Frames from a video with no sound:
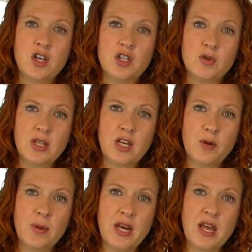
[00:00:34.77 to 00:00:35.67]
do a
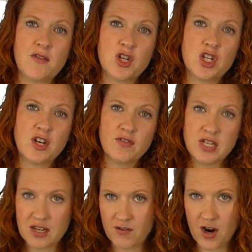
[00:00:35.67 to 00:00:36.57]
little bit of
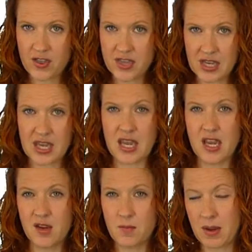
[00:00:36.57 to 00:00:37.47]
shifting of our
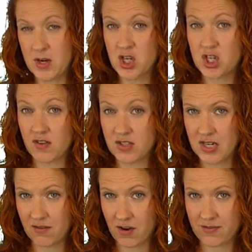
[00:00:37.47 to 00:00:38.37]
thinking, maybe
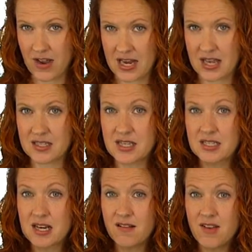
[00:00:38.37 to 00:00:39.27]
shifting of our
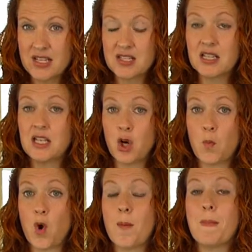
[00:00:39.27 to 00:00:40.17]
finances, and invest a little
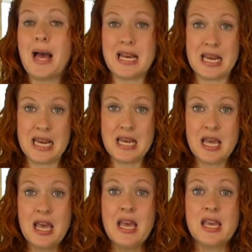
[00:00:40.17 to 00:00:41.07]
more money
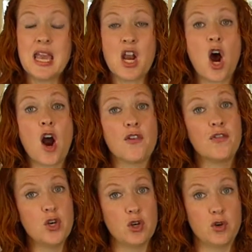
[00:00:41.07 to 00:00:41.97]
in our
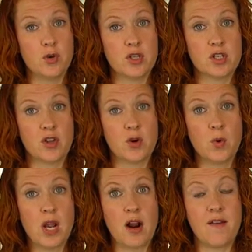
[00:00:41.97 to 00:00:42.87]
food so that
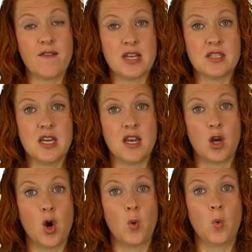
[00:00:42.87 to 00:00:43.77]
we are
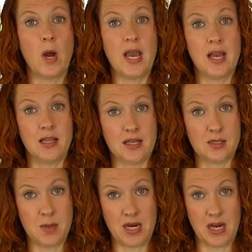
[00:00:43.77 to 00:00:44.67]
investing way
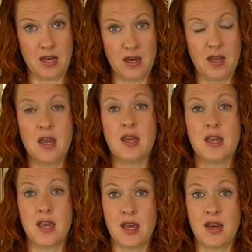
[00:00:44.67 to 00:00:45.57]
less money
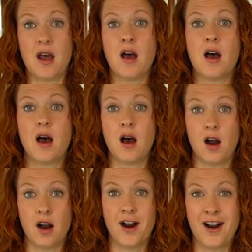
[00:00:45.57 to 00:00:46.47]
in our